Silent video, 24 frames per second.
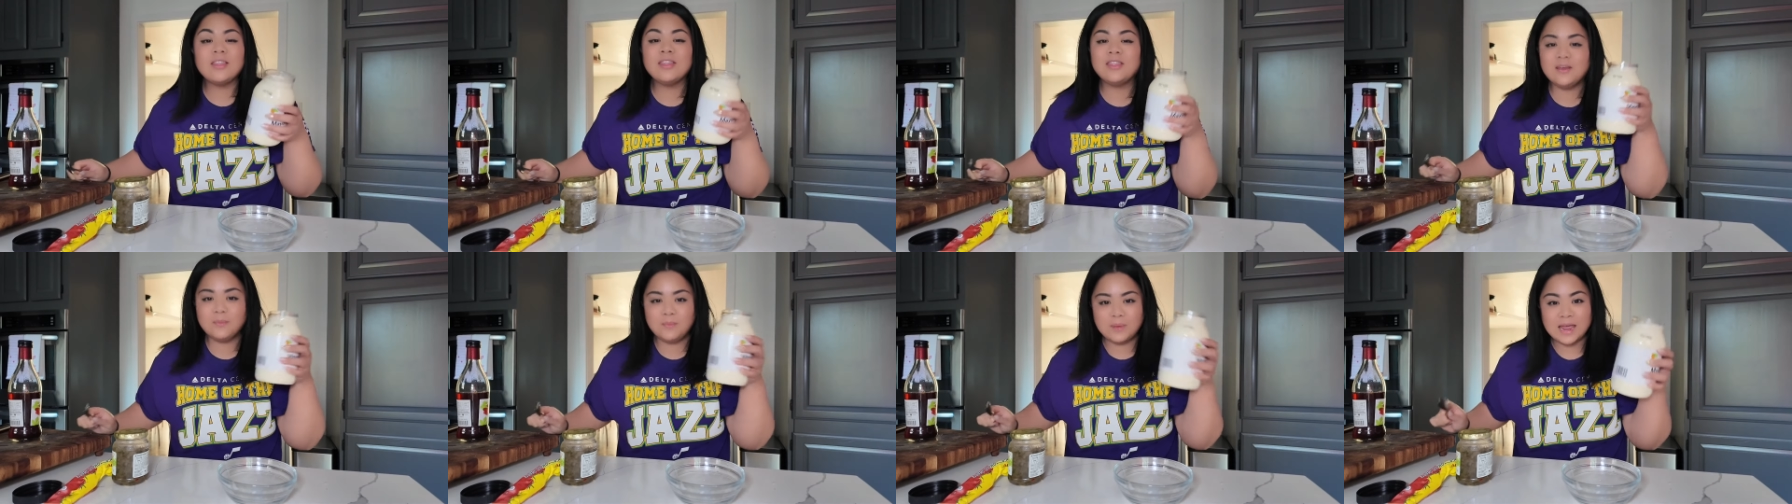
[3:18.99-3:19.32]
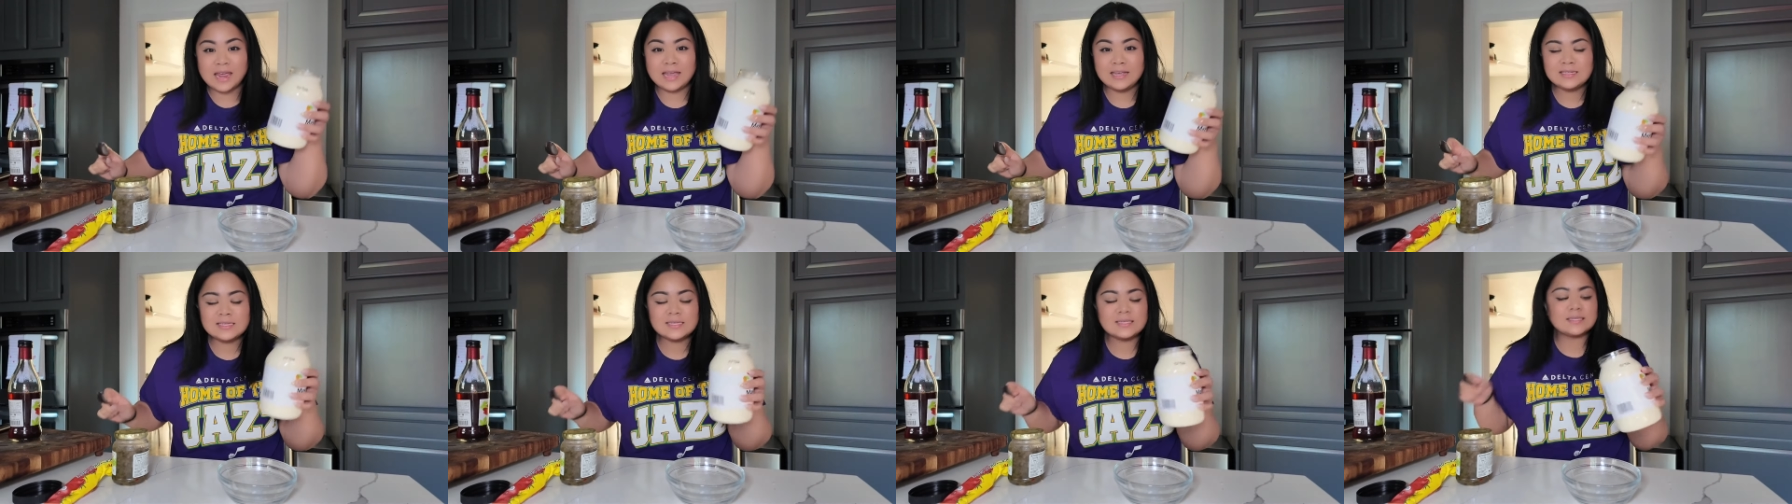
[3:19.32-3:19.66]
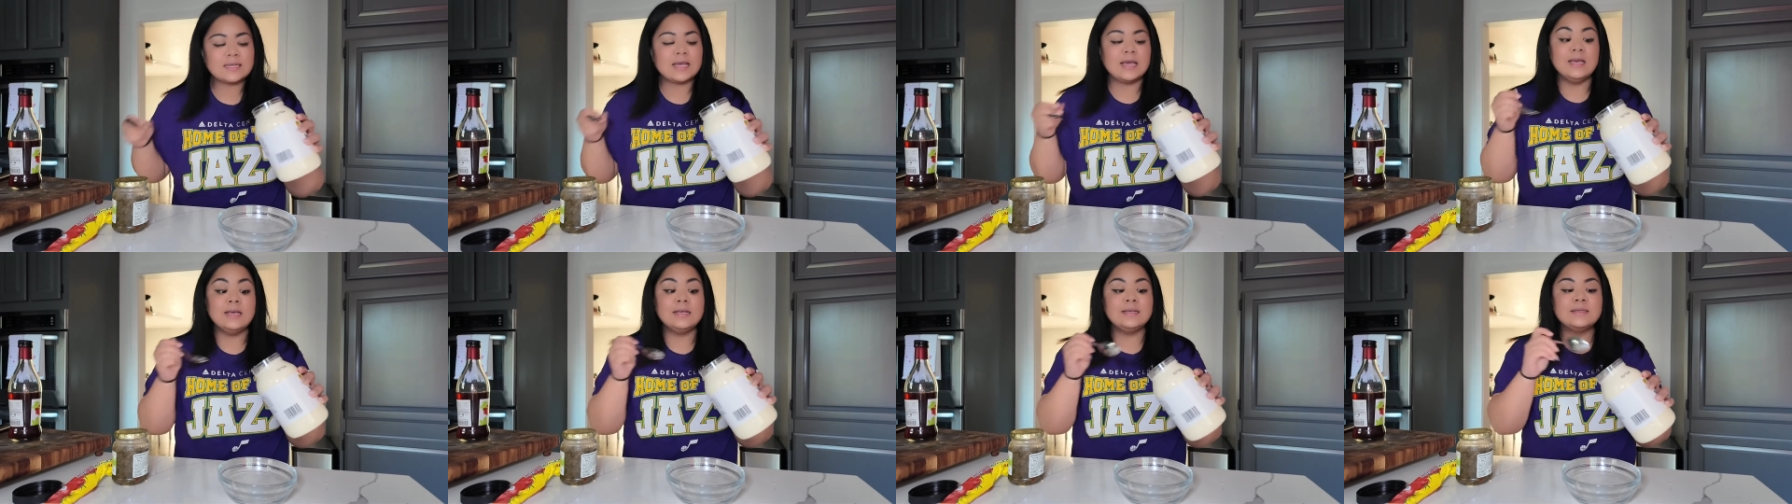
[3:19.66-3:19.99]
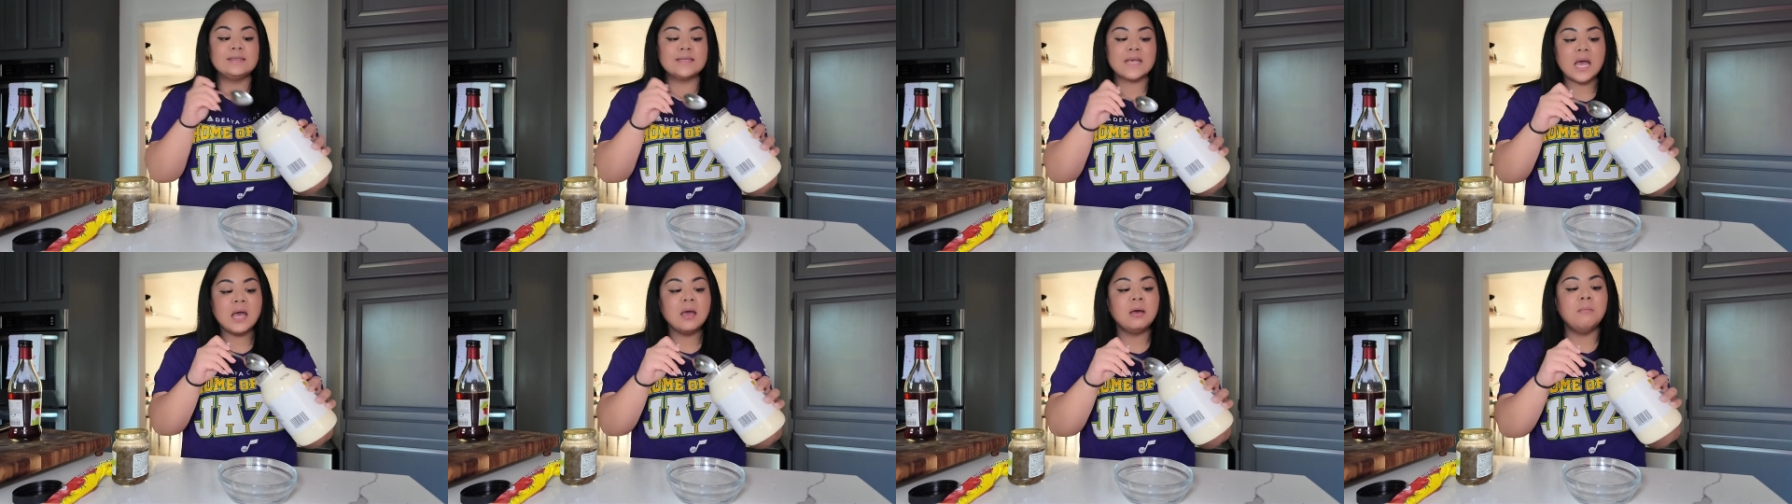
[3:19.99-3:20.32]
the base
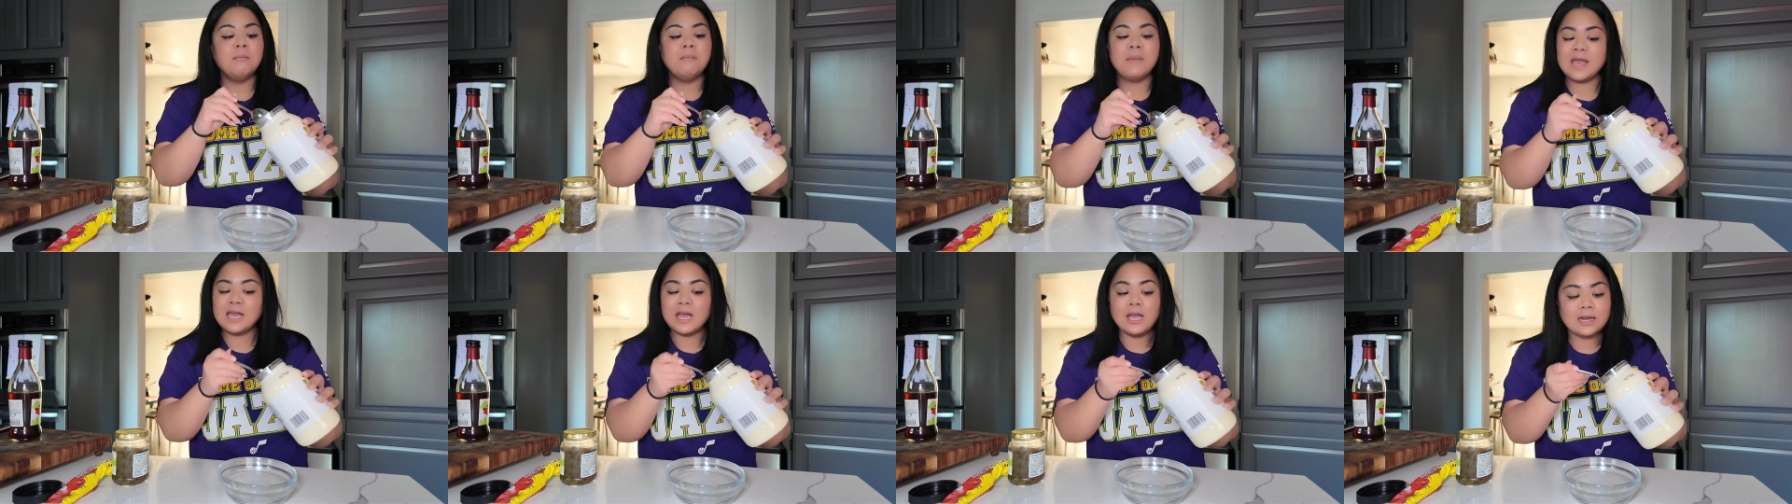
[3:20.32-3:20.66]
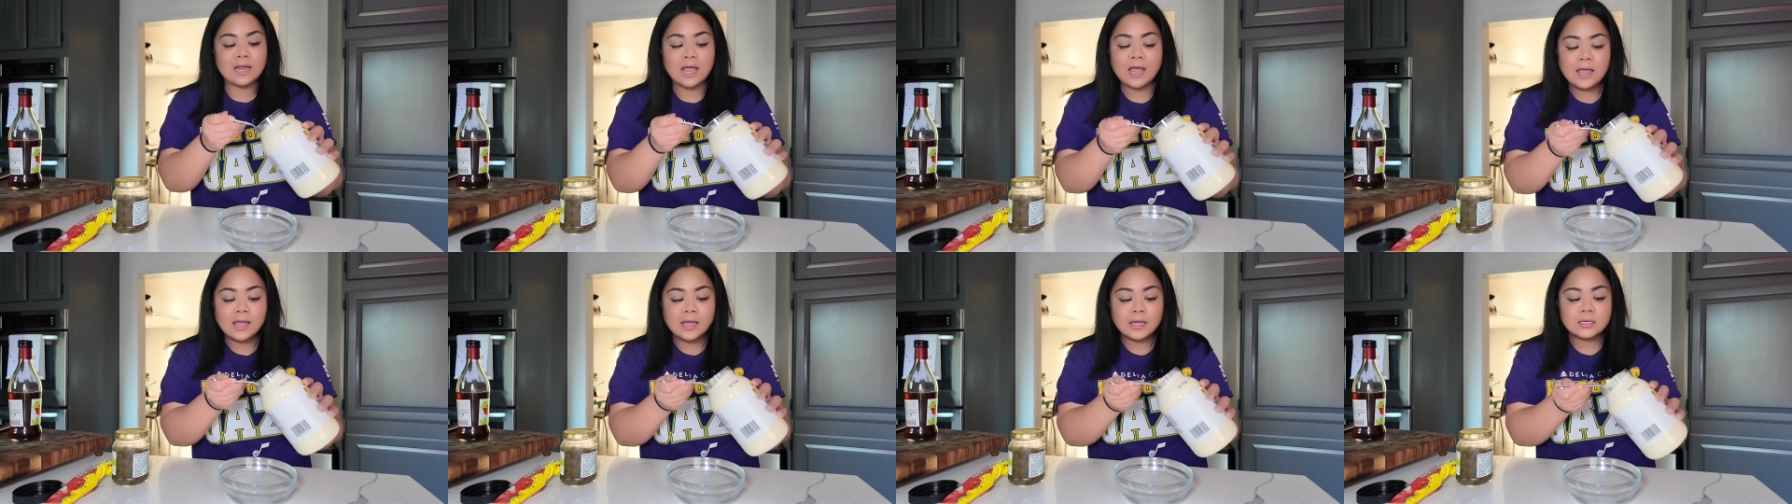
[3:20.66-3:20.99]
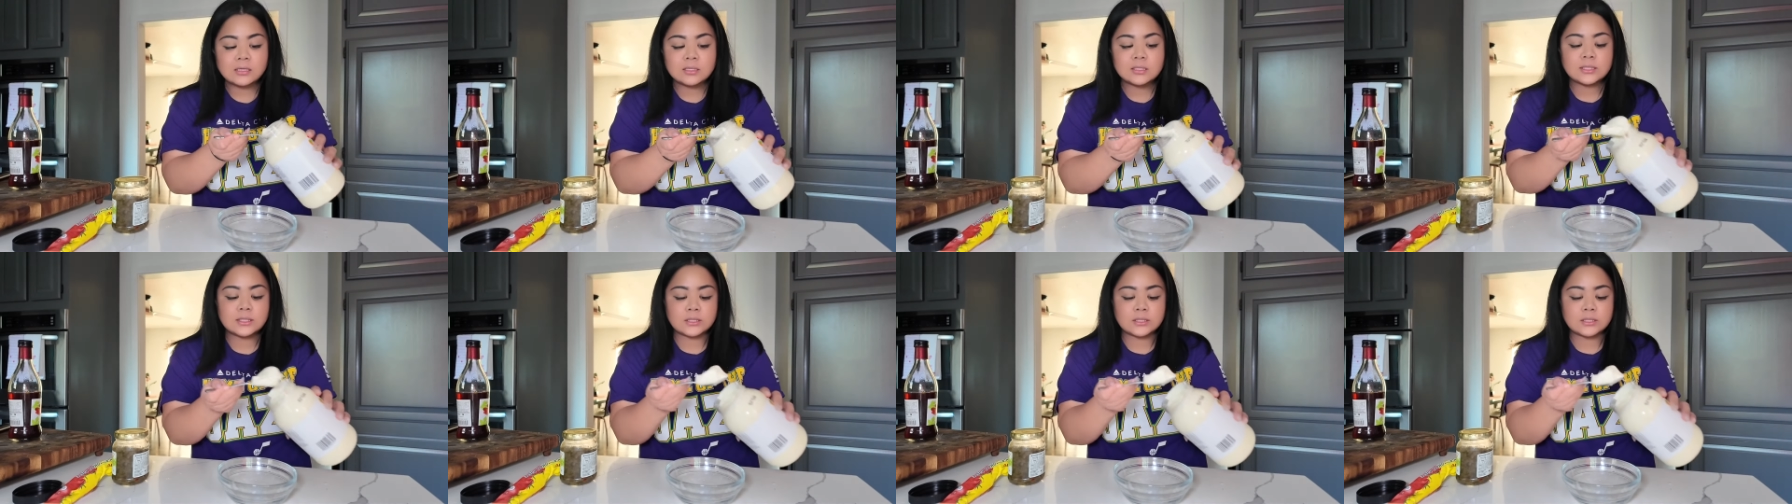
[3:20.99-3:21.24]
is mayonnaise.